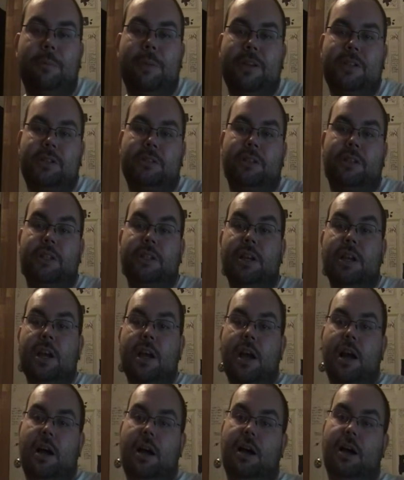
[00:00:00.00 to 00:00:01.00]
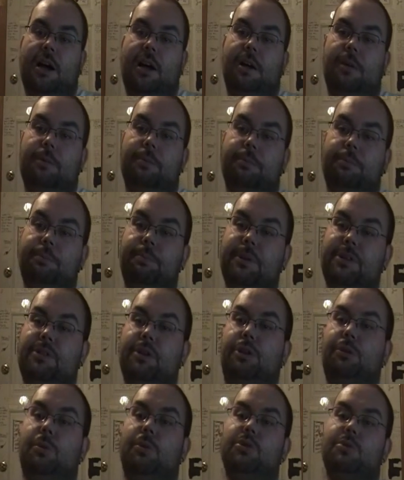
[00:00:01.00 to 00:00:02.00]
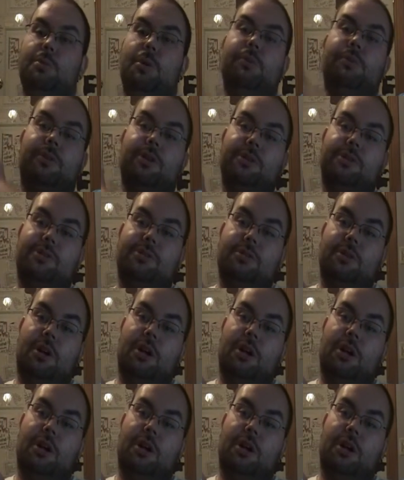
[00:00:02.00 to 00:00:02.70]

Basically throws him over his